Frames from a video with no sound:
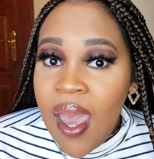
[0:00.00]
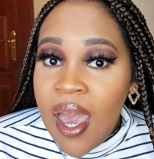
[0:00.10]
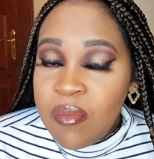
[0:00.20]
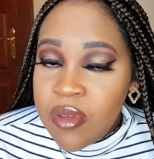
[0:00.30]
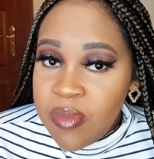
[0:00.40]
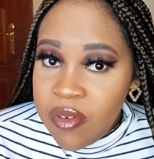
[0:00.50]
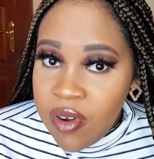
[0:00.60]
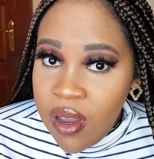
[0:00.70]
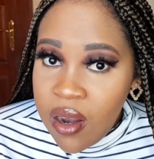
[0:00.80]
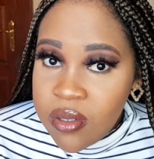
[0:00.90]
I'm gonna be
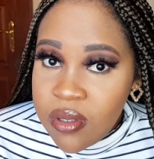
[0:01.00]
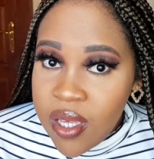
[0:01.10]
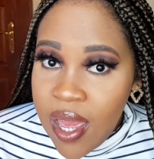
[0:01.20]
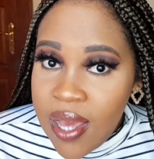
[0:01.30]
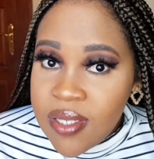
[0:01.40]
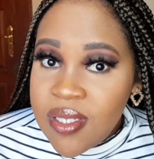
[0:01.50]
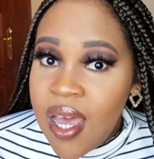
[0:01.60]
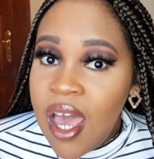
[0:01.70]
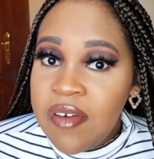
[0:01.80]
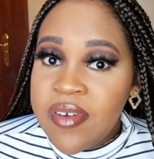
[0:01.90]
very honest with you guys, I
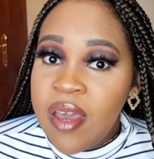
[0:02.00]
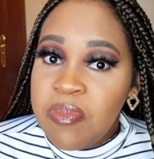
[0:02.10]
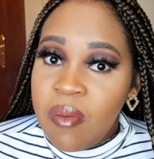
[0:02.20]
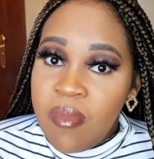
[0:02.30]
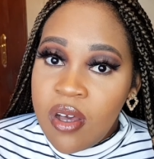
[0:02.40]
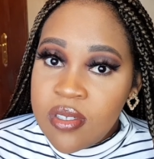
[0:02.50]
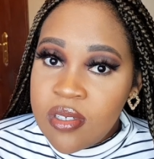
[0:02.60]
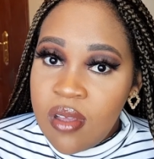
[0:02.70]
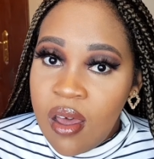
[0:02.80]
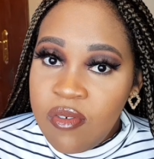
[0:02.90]
have kept mask
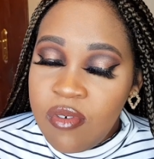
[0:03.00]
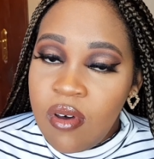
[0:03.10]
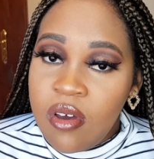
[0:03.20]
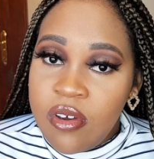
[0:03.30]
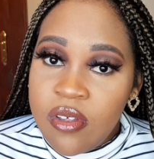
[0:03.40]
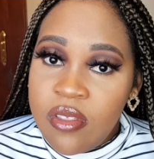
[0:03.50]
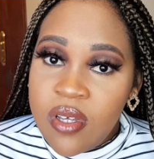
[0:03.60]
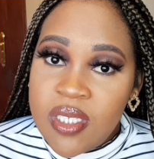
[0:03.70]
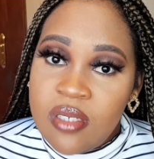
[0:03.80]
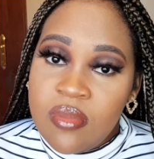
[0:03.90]
on for a good
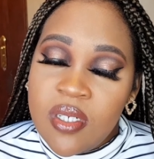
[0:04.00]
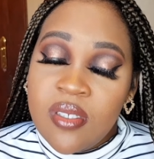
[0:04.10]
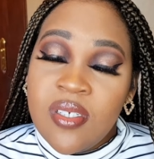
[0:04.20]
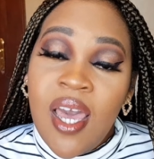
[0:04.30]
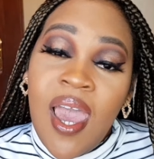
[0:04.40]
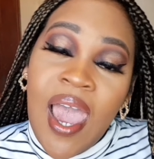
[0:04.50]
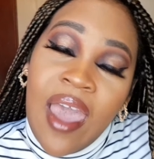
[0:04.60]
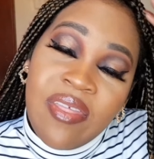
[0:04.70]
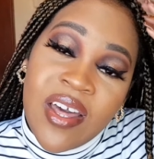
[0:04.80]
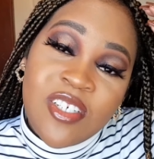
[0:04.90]
30 minutes.
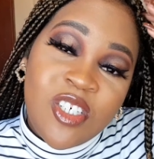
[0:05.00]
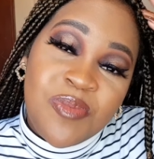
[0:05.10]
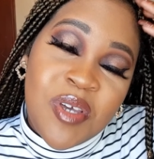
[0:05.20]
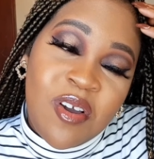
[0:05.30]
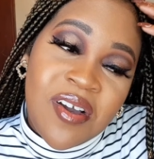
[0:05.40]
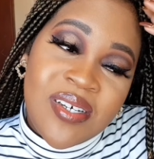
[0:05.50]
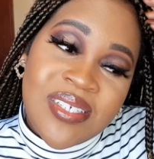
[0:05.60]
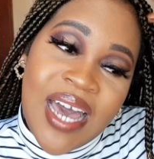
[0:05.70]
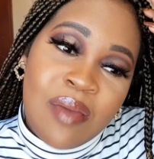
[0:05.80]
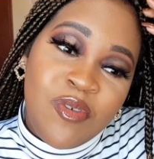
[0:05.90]
And that's just because
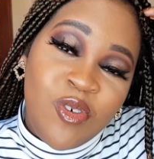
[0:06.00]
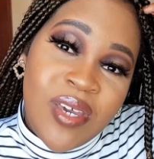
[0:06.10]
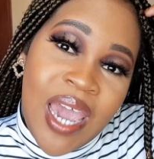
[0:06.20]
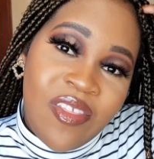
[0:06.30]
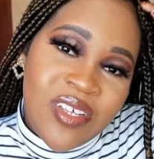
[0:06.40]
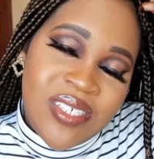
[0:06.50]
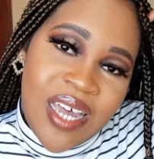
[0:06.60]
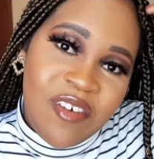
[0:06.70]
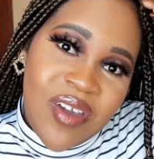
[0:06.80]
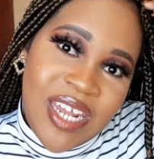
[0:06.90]
I'm doing other
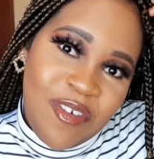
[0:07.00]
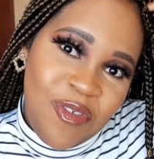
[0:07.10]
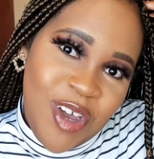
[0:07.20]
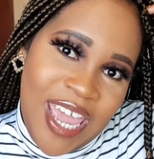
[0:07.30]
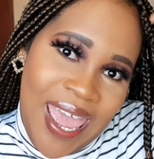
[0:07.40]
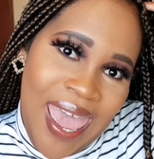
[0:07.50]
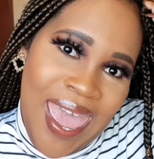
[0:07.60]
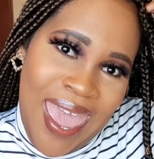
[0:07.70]
stuff and I forget.